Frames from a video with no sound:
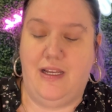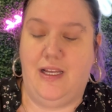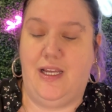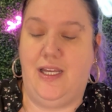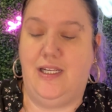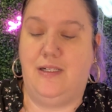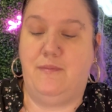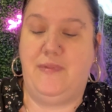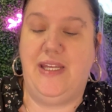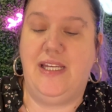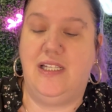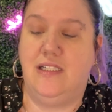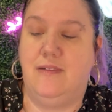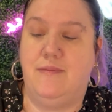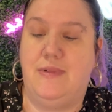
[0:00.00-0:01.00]
And I'm
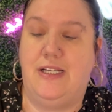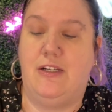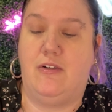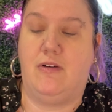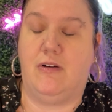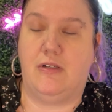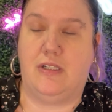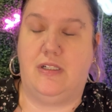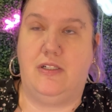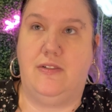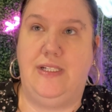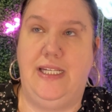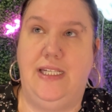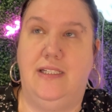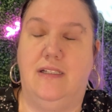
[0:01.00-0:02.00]
thinking about
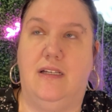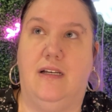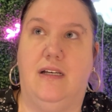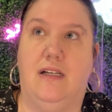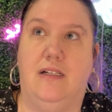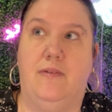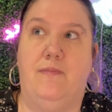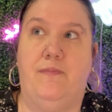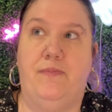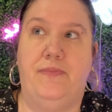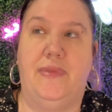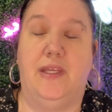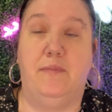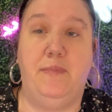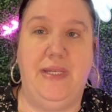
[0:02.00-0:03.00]
ordering
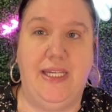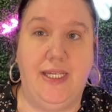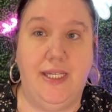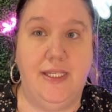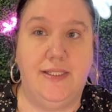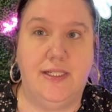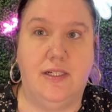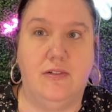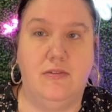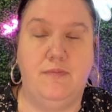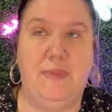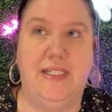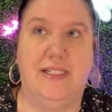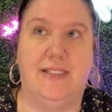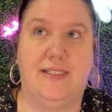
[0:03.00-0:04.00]
the pinky tone
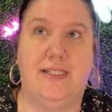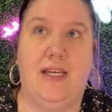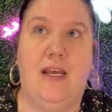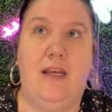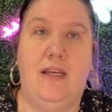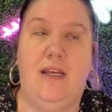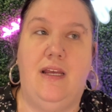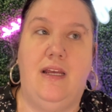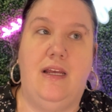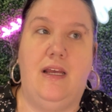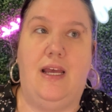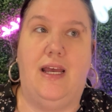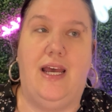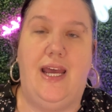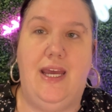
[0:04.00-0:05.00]
because
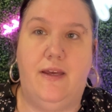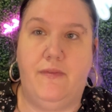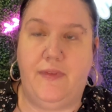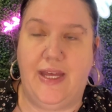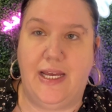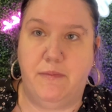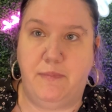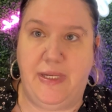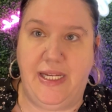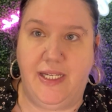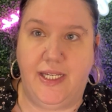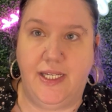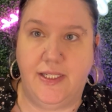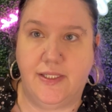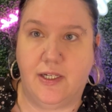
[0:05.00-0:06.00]
I have that
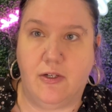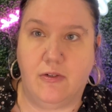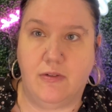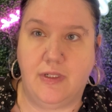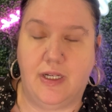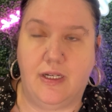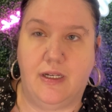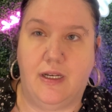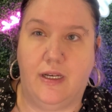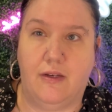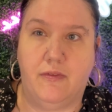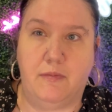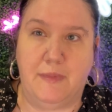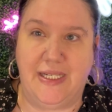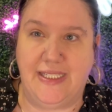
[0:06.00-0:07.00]
pinky tone
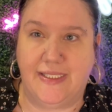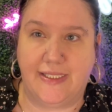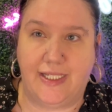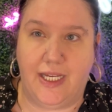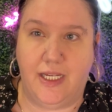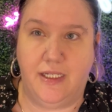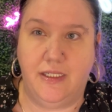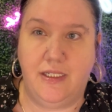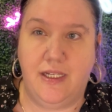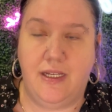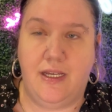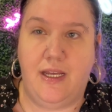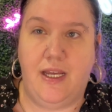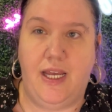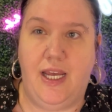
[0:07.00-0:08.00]
of my skin.
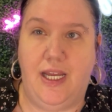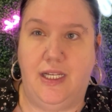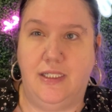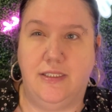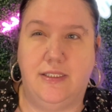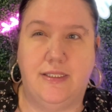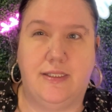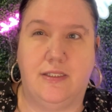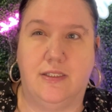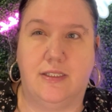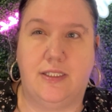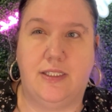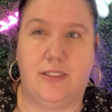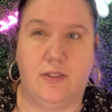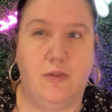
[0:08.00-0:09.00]
And it just
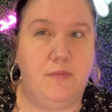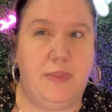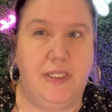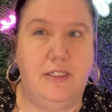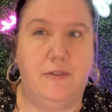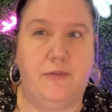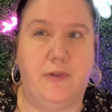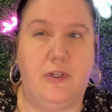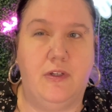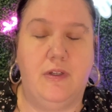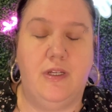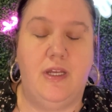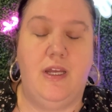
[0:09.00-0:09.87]
looks so beautiful.